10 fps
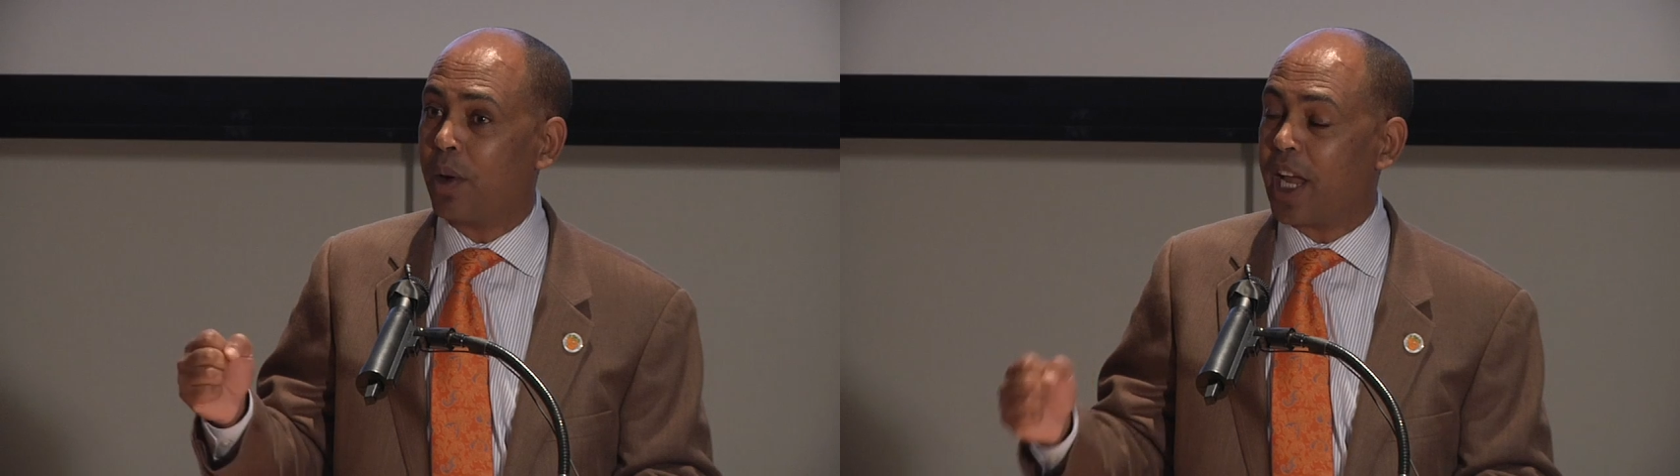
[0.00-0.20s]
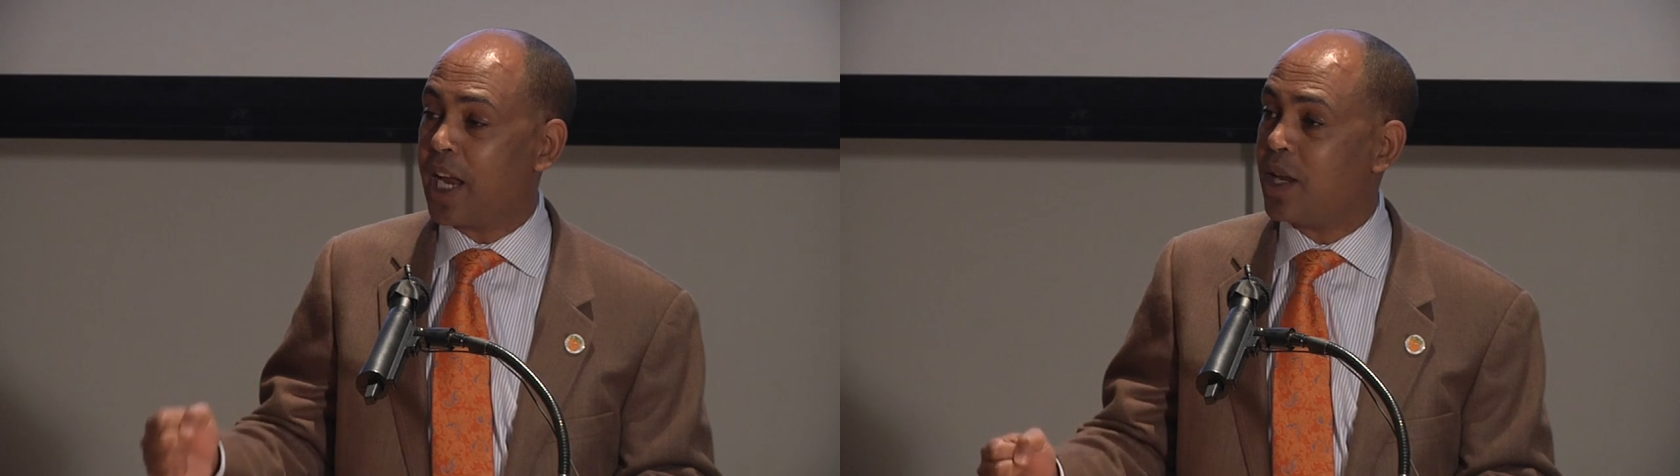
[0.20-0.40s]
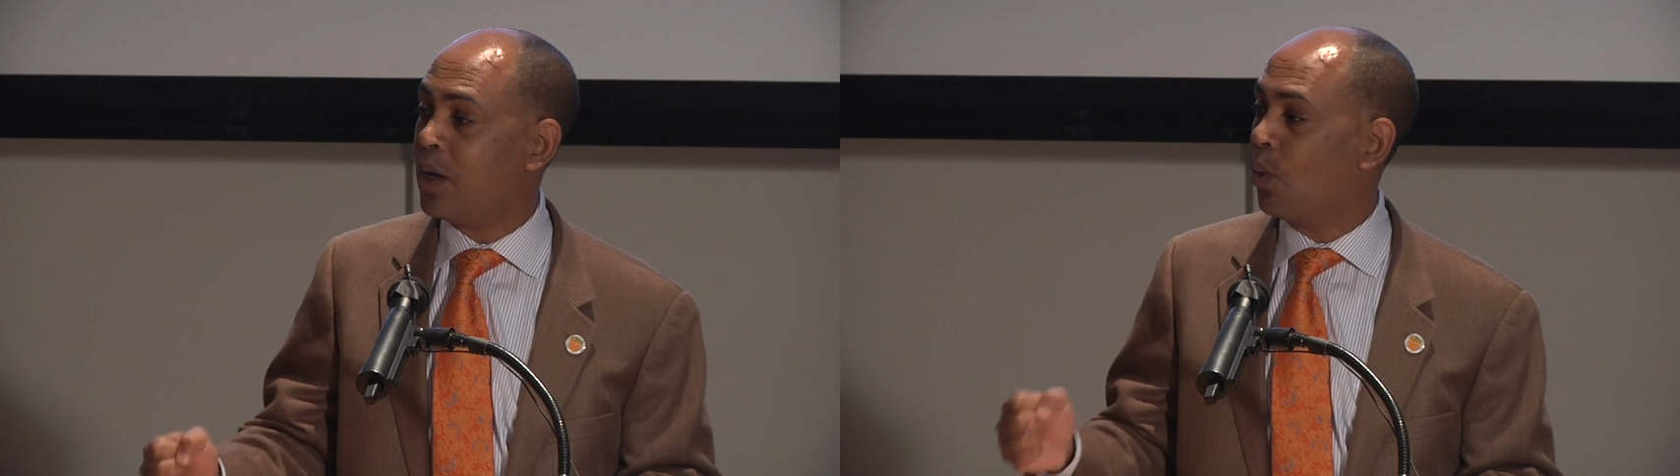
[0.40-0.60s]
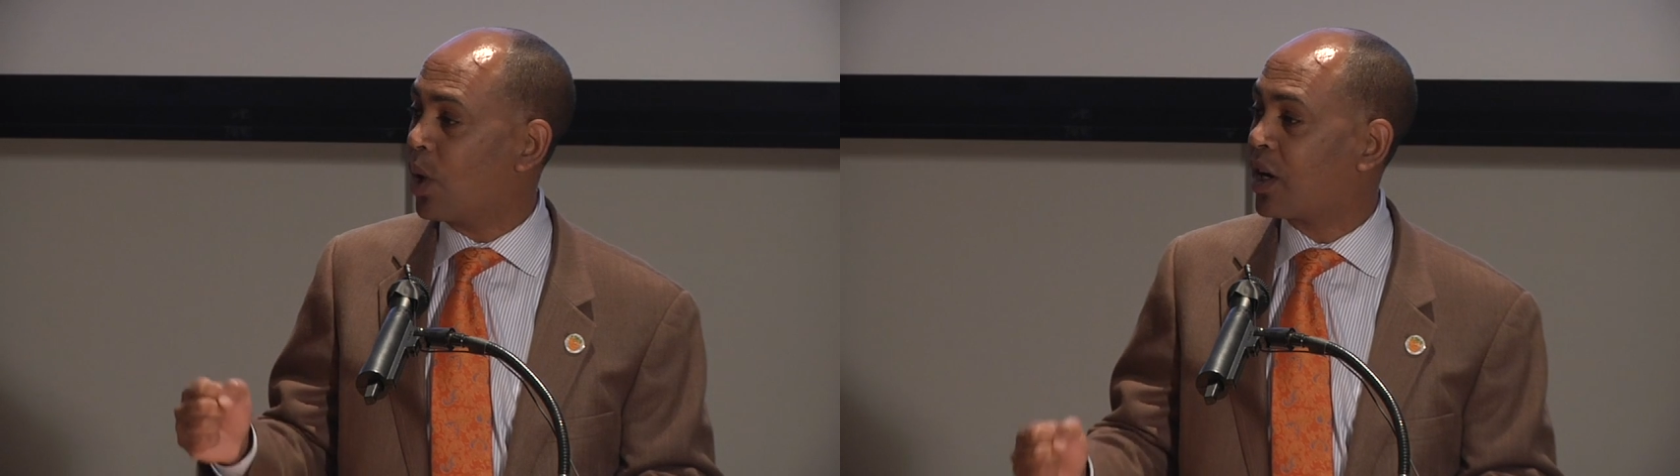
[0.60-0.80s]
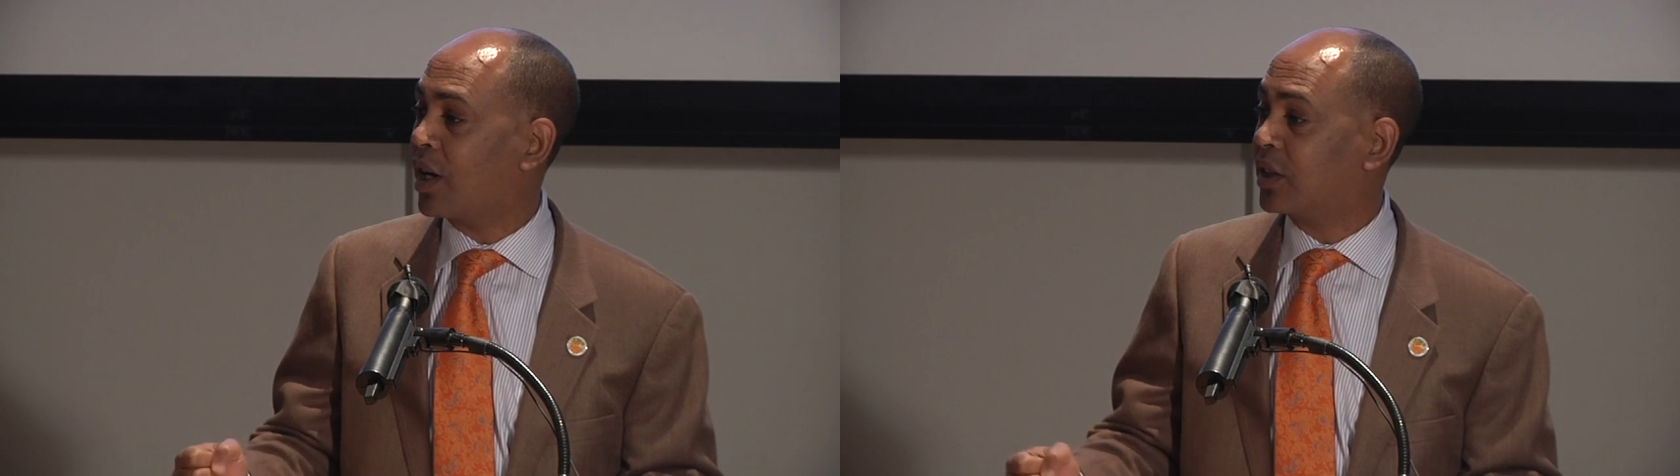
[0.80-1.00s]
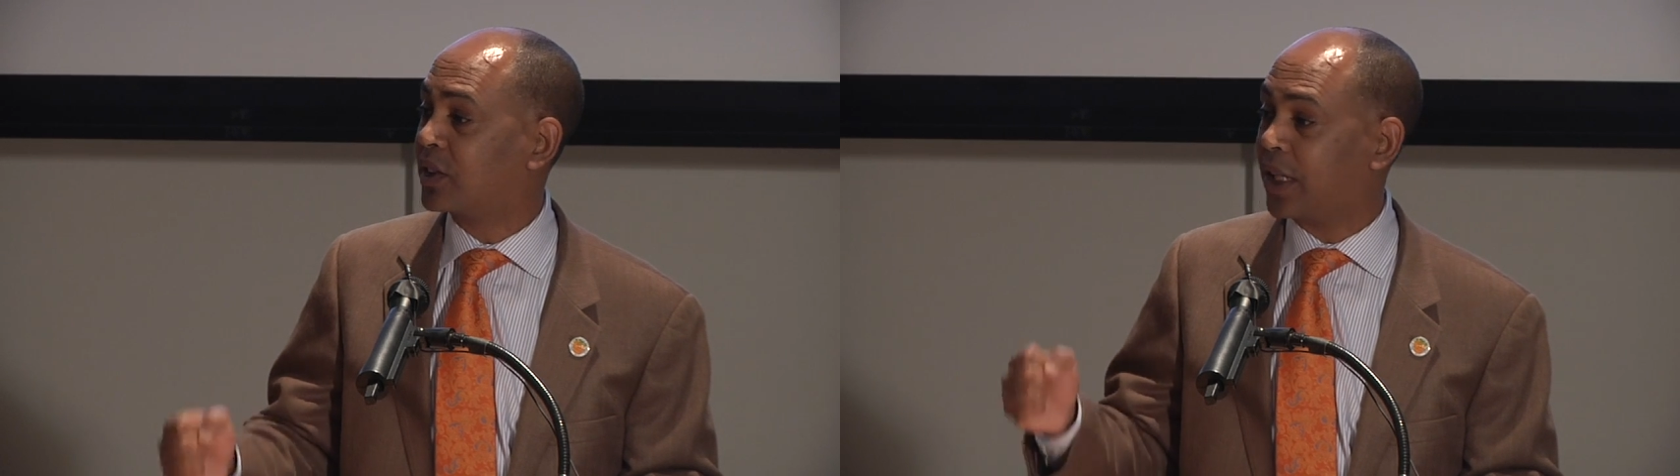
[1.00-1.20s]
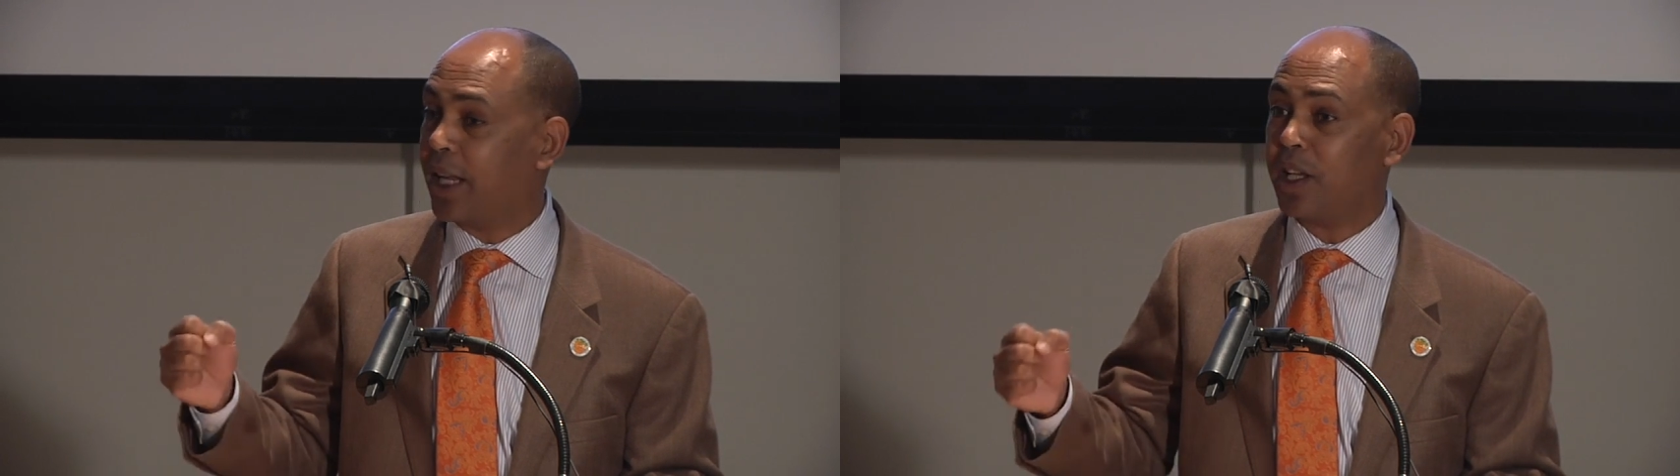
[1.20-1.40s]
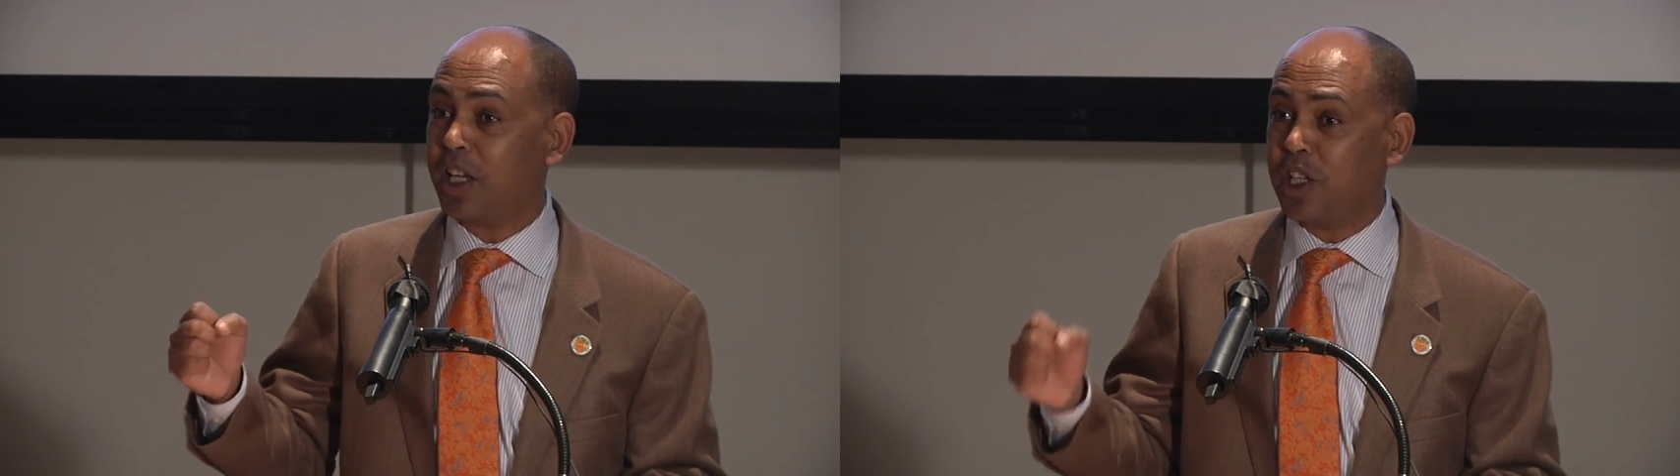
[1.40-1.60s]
any worker is getting